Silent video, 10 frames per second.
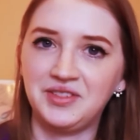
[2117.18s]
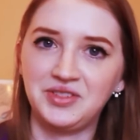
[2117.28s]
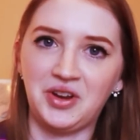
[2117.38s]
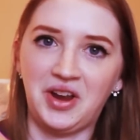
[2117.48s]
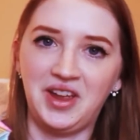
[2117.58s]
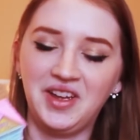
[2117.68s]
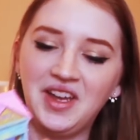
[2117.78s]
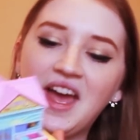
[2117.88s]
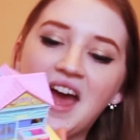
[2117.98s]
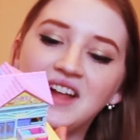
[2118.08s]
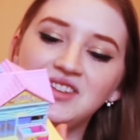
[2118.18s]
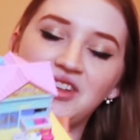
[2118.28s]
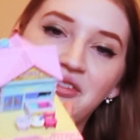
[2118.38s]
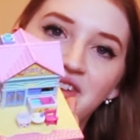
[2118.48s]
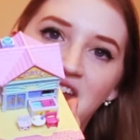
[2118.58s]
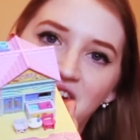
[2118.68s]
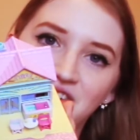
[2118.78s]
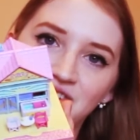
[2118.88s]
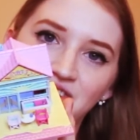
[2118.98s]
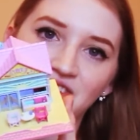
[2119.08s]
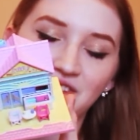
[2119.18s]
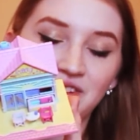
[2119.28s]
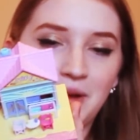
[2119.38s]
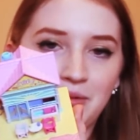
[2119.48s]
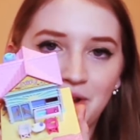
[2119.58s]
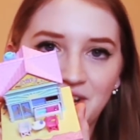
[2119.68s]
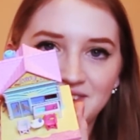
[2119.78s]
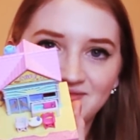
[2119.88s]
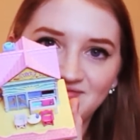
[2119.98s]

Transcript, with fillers: Sorry. Adds a lot of character to the neighborhood.